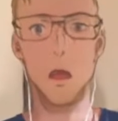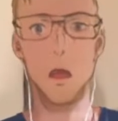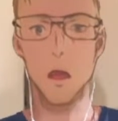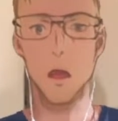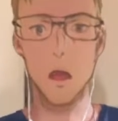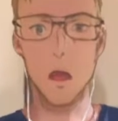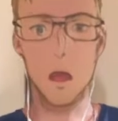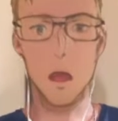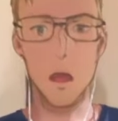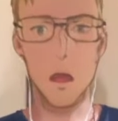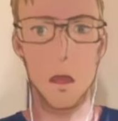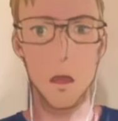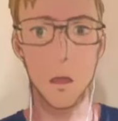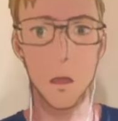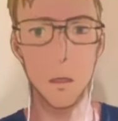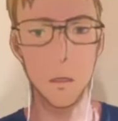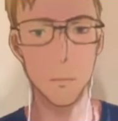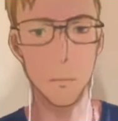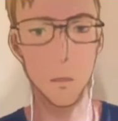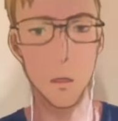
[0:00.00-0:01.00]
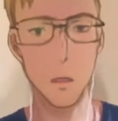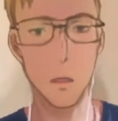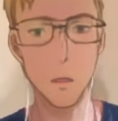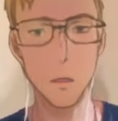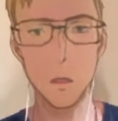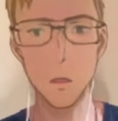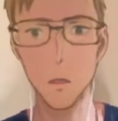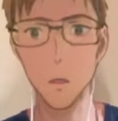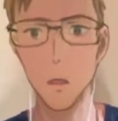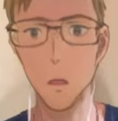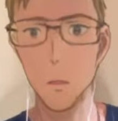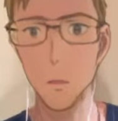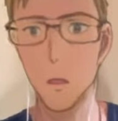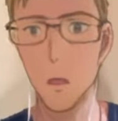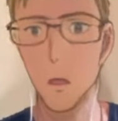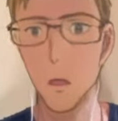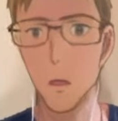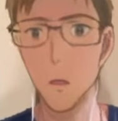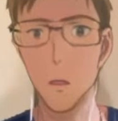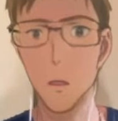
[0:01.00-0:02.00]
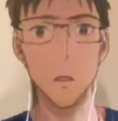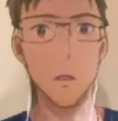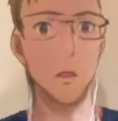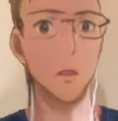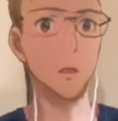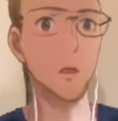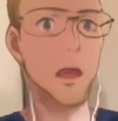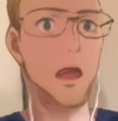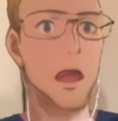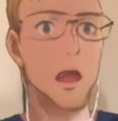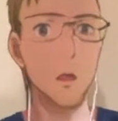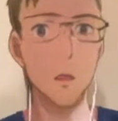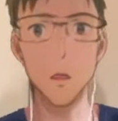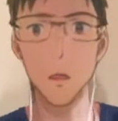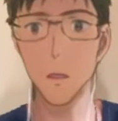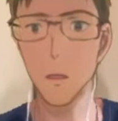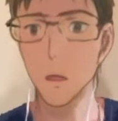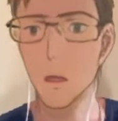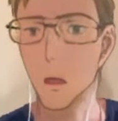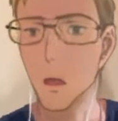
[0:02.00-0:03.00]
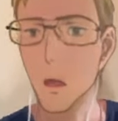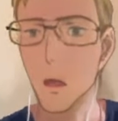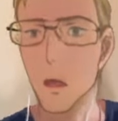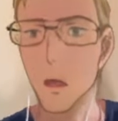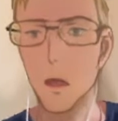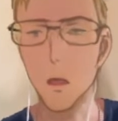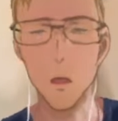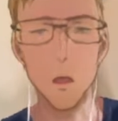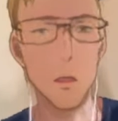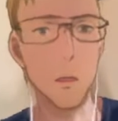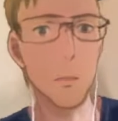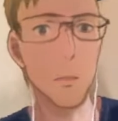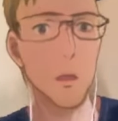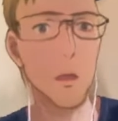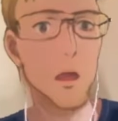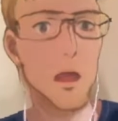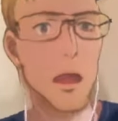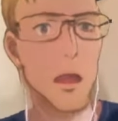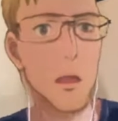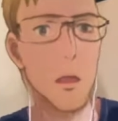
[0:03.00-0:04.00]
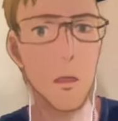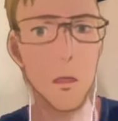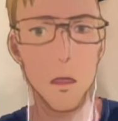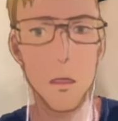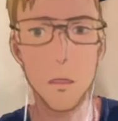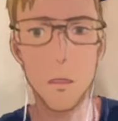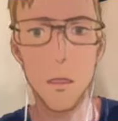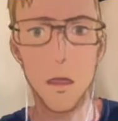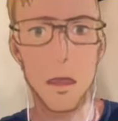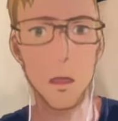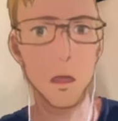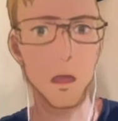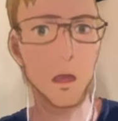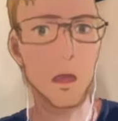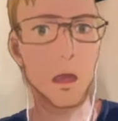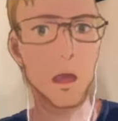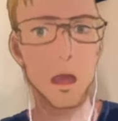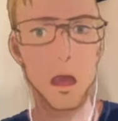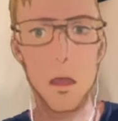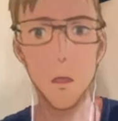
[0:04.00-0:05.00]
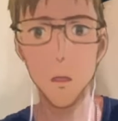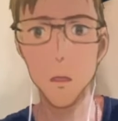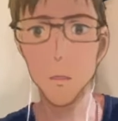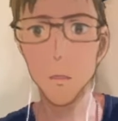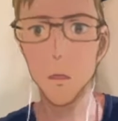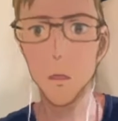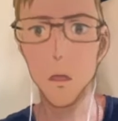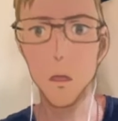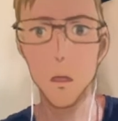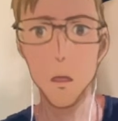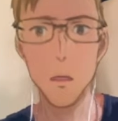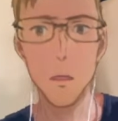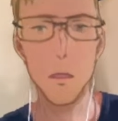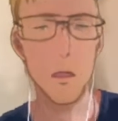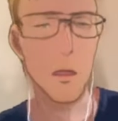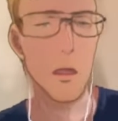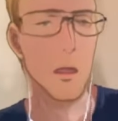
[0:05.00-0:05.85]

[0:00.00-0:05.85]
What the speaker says: And because this took me 3 hours or more, I thought I'd just share it for you.